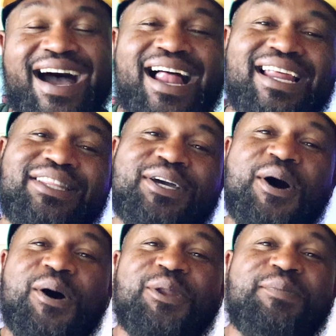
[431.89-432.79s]
I like the
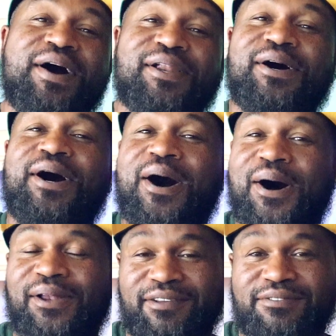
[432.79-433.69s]
Kalamala
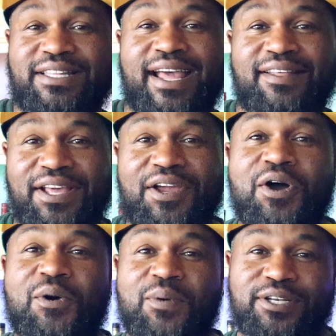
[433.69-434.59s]
olives that
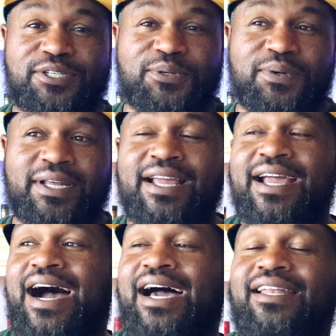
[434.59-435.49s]
go into it.
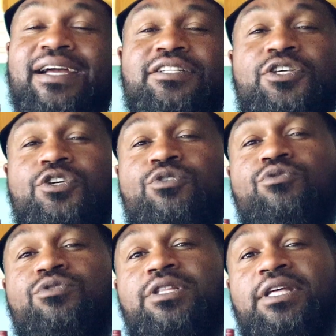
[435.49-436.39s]
I like to
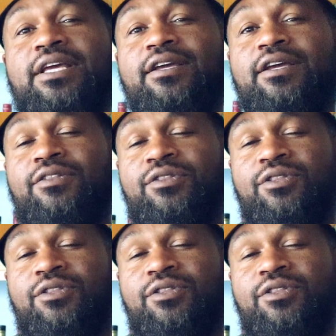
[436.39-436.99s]
use the